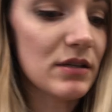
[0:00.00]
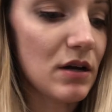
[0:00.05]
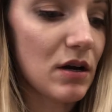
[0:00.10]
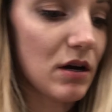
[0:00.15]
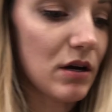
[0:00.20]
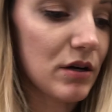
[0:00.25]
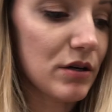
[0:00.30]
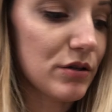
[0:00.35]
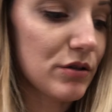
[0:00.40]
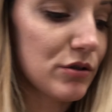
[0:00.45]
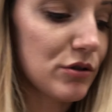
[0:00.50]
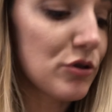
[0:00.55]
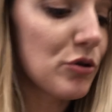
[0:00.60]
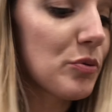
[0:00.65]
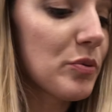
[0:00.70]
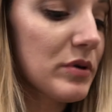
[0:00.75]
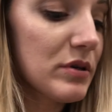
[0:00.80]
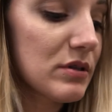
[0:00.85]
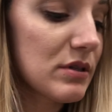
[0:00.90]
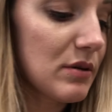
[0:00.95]
Are
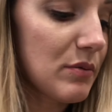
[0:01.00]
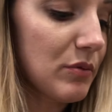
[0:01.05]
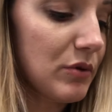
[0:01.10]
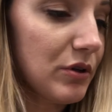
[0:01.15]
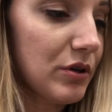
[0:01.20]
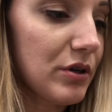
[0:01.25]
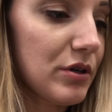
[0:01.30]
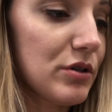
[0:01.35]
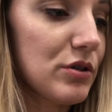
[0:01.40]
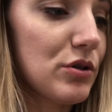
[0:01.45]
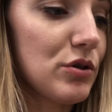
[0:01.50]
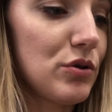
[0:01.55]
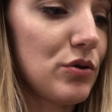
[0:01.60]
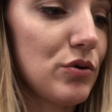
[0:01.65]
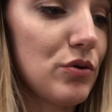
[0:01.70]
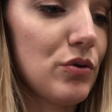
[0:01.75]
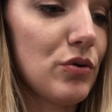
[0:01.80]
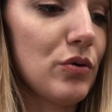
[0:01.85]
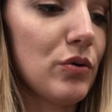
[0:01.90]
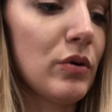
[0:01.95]
super similar
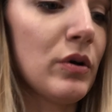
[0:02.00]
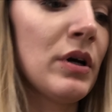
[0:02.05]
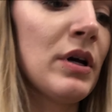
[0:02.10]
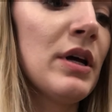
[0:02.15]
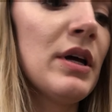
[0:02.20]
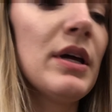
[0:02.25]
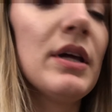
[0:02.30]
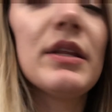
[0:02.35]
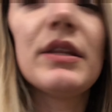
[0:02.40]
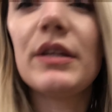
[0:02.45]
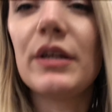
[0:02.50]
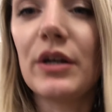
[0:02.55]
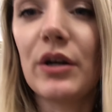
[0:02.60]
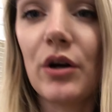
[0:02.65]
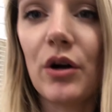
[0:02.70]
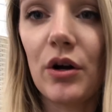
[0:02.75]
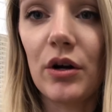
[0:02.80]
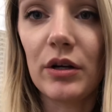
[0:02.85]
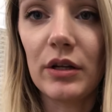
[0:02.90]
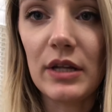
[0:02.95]
to the
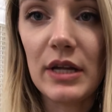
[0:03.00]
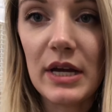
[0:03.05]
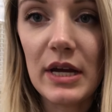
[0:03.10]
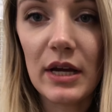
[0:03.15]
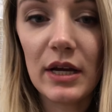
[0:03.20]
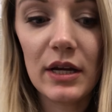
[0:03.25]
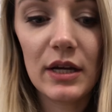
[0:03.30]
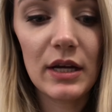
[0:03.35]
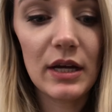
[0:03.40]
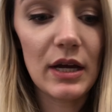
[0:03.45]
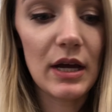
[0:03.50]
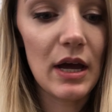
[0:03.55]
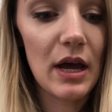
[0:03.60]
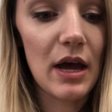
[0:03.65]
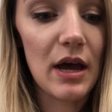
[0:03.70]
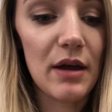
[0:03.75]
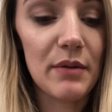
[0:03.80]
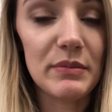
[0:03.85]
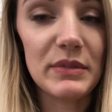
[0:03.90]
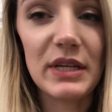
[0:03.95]
acrylic
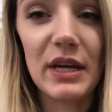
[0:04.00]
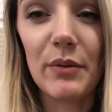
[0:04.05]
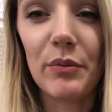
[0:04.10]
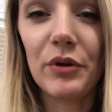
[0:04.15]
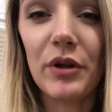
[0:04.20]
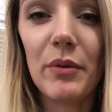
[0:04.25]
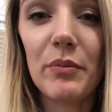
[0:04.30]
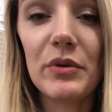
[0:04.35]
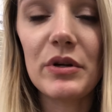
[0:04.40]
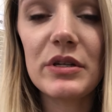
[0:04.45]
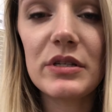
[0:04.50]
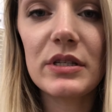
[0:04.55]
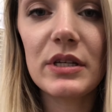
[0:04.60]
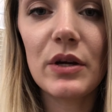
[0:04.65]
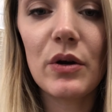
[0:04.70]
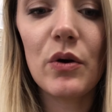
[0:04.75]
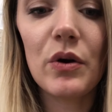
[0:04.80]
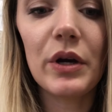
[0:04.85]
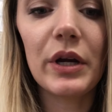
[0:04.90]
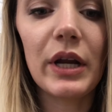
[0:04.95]
table numbers
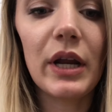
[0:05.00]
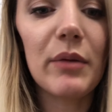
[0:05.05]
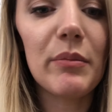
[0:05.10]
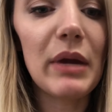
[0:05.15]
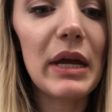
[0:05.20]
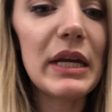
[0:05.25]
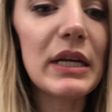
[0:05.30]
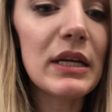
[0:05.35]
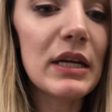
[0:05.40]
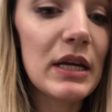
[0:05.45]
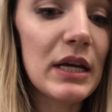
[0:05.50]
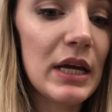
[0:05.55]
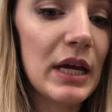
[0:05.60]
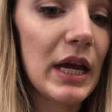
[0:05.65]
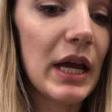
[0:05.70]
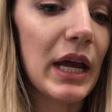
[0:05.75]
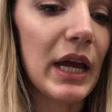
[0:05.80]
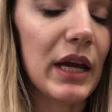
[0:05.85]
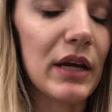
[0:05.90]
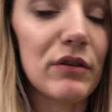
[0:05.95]
that Corey and I made,
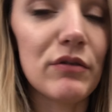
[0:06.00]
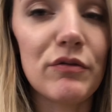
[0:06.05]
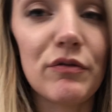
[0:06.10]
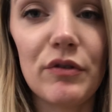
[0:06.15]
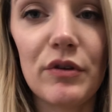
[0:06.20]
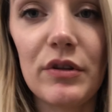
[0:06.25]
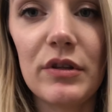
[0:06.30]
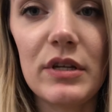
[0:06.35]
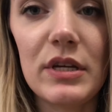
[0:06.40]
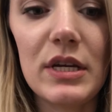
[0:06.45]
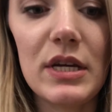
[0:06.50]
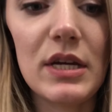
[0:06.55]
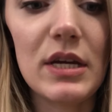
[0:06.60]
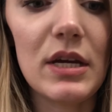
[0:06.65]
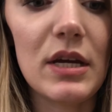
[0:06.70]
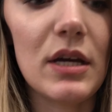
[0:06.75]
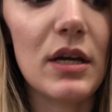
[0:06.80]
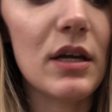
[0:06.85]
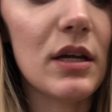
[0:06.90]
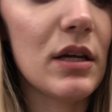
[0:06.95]
and for
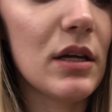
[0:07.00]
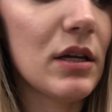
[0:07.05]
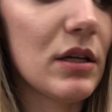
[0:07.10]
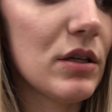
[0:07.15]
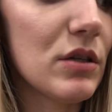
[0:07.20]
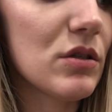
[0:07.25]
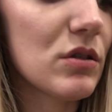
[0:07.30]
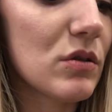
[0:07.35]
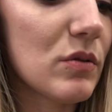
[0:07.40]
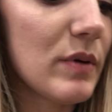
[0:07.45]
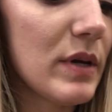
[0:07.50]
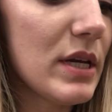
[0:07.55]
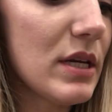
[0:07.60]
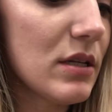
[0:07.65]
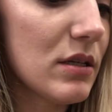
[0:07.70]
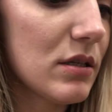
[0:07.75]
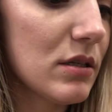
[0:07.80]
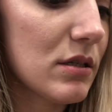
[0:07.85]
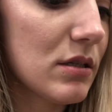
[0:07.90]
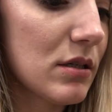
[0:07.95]
the
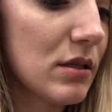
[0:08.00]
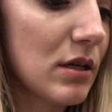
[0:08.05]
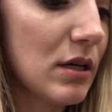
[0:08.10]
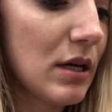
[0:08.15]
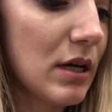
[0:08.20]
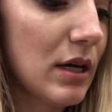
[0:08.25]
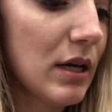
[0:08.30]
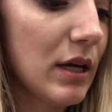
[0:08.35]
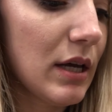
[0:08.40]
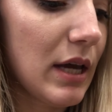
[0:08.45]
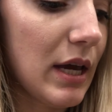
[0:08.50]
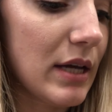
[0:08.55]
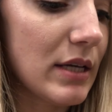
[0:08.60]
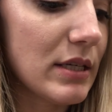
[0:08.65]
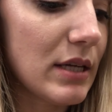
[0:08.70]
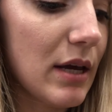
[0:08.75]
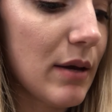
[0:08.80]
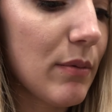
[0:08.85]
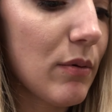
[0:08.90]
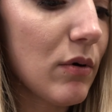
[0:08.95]
sweets cake
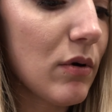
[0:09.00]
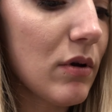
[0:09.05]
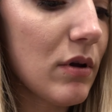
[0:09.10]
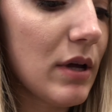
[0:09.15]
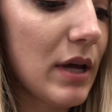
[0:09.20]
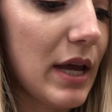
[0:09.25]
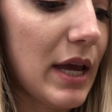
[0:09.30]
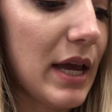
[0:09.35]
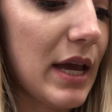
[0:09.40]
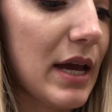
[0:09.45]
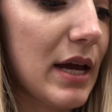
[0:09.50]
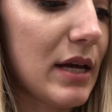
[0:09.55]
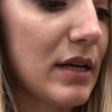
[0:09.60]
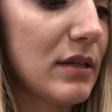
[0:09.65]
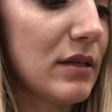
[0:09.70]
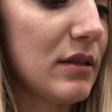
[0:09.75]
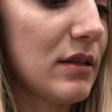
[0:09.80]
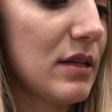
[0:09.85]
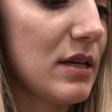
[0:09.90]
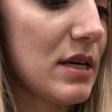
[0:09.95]
table
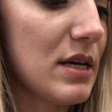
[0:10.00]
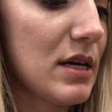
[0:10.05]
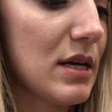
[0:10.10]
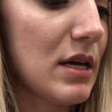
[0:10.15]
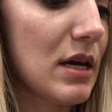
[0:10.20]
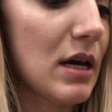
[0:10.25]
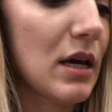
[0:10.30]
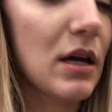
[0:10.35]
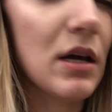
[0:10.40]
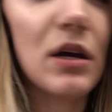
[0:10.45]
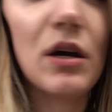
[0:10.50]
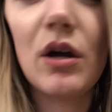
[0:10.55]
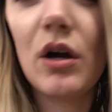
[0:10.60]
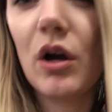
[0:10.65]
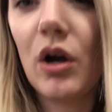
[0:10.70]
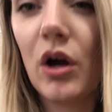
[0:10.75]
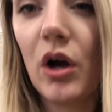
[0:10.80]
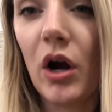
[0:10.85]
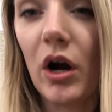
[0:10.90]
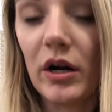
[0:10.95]
and the
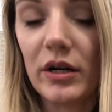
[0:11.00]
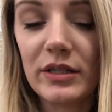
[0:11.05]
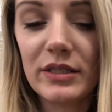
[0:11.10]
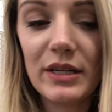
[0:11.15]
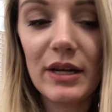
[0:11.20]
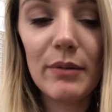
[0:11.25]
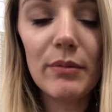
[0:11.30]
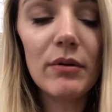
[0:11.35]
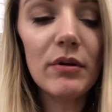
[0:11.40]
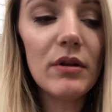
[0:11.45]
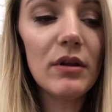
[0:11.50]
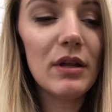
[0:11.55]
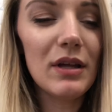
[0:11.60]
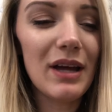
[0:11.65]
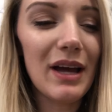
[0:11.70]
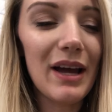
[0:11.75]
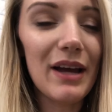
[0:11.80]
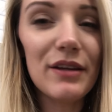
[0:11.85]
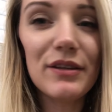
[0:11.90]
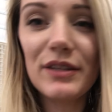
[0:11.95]
card table
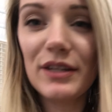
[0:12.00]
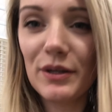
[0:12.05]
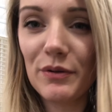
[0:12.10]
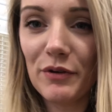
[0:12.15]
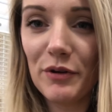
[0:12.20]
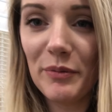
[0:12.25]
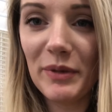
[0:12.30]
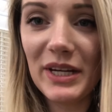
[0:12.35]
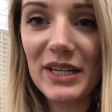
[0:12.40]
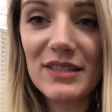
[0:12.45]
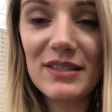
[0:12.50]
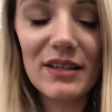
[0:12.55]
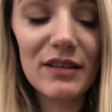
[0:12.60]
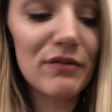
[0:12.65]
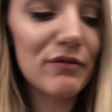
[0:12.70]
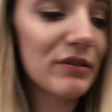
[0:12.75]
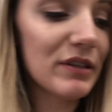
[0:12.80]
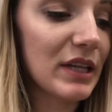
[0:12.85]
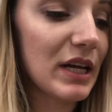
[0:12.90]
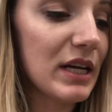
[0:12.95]
I think we made a
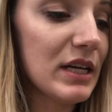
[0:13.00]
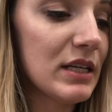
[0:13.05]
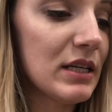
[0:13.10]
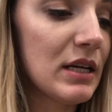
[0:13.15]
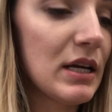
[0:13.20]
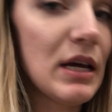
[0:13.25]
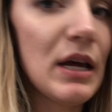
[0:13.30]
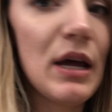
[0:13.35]
sign for that,